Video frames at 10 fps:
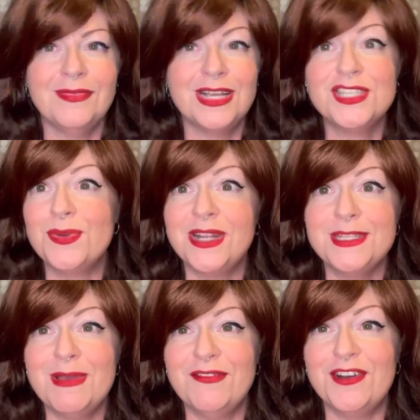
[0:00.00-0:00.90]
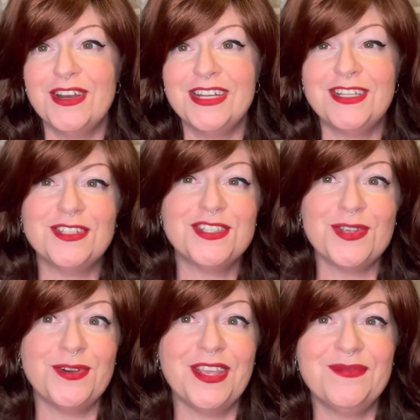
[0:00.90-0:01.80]
So what is my verdict on
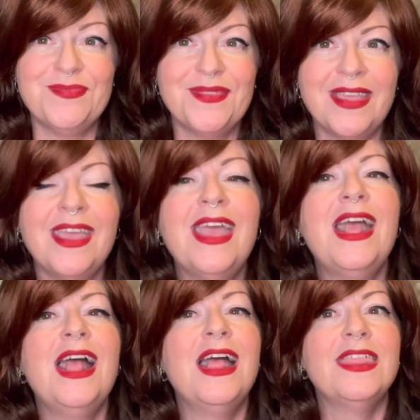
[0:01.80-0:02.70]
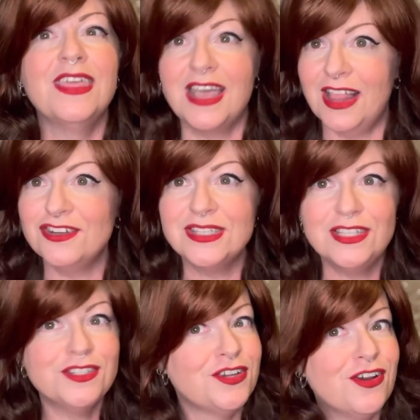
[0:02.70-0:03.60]
Sonia? The color's a
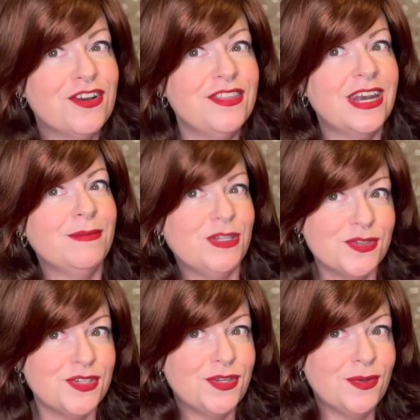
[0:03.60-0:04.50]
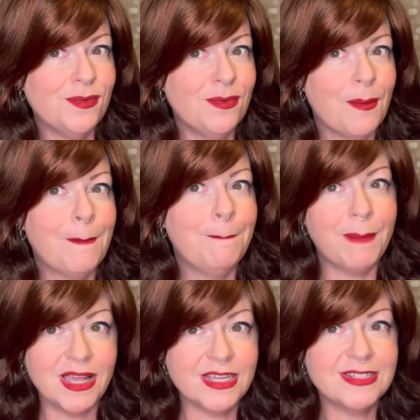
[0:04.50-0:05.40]
little darker than I'm used to,
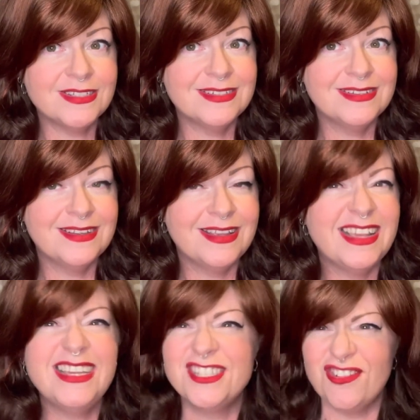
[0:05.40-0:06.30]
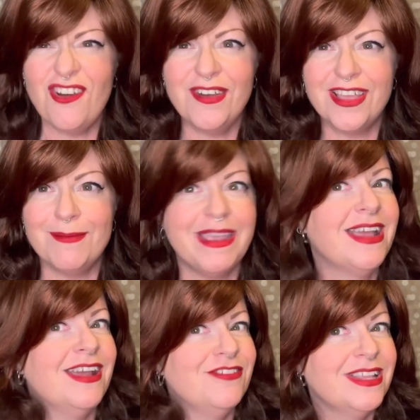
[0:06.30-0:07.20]
but it's growing on
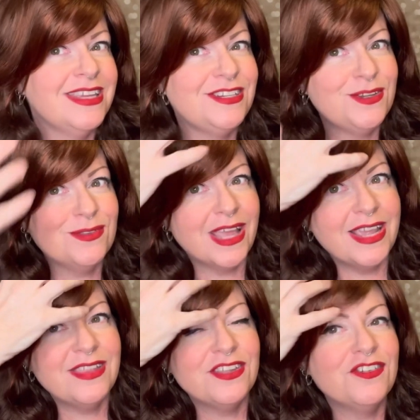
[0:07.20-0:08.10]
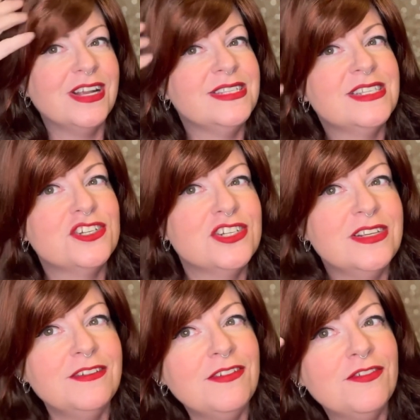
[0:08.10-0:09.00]
me. I really do like the
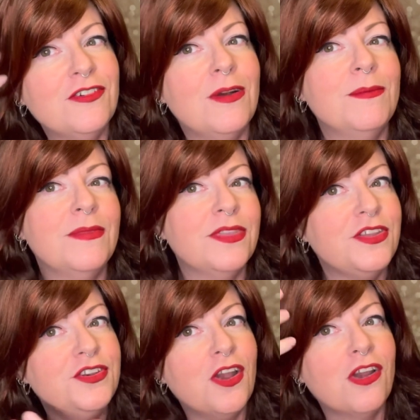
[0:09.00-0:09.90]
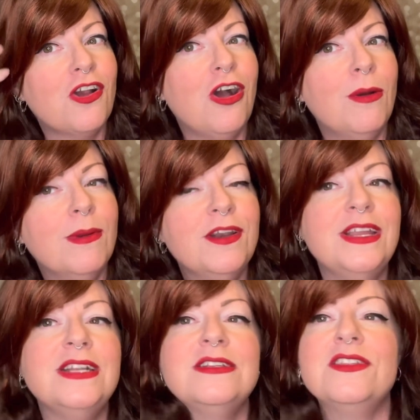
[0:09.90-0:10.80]
transition from the dark auburn
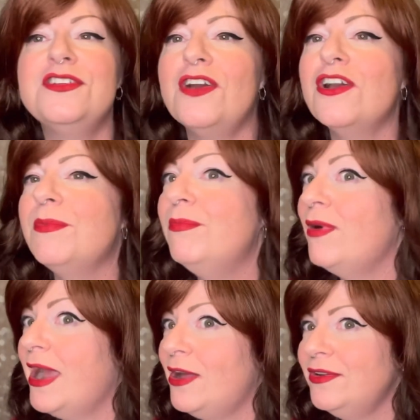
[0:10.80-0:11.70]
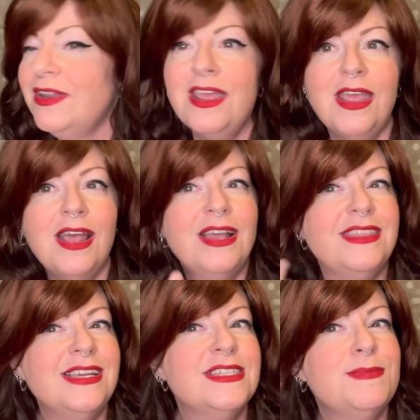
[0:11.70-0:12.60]
into the dark brown. I
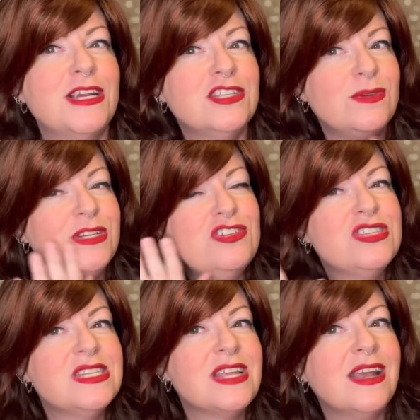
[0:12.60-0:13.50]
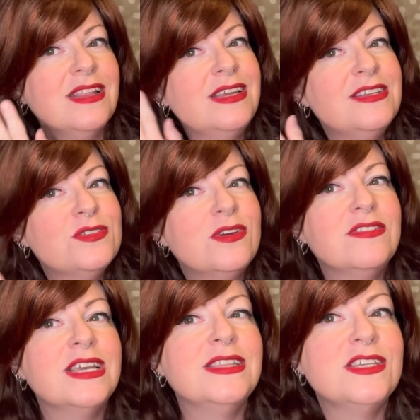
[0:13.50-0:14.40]
think especially when you style it sort of
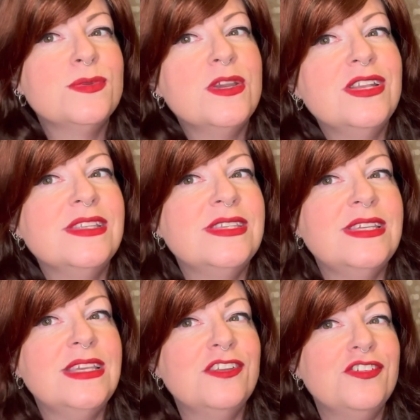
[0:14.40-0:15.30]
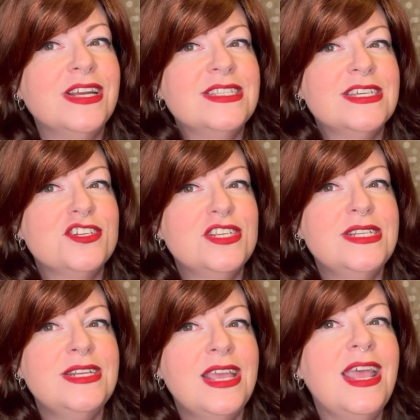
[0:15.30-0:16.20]
like this, where you can see the
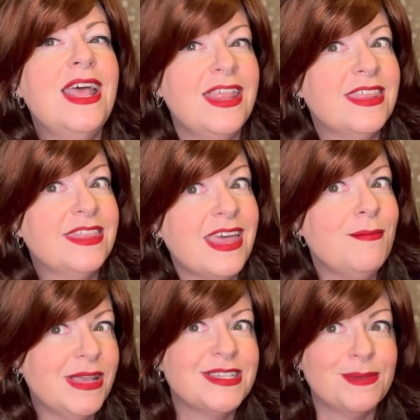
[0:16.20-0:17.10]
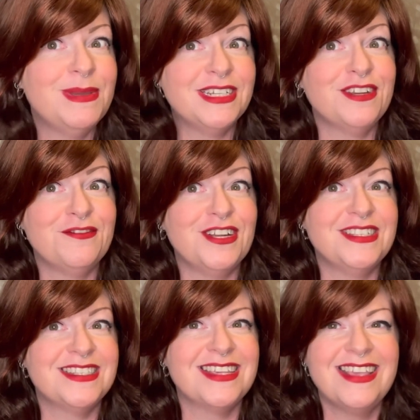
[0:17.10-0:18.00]
transition, that makes a big
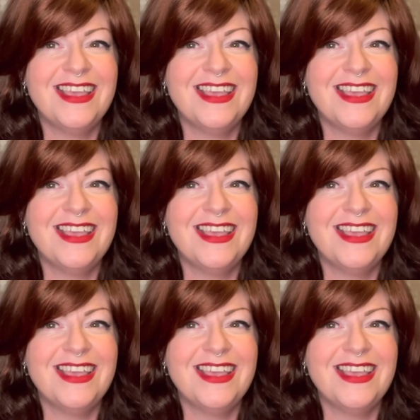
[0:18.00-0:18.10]
difference.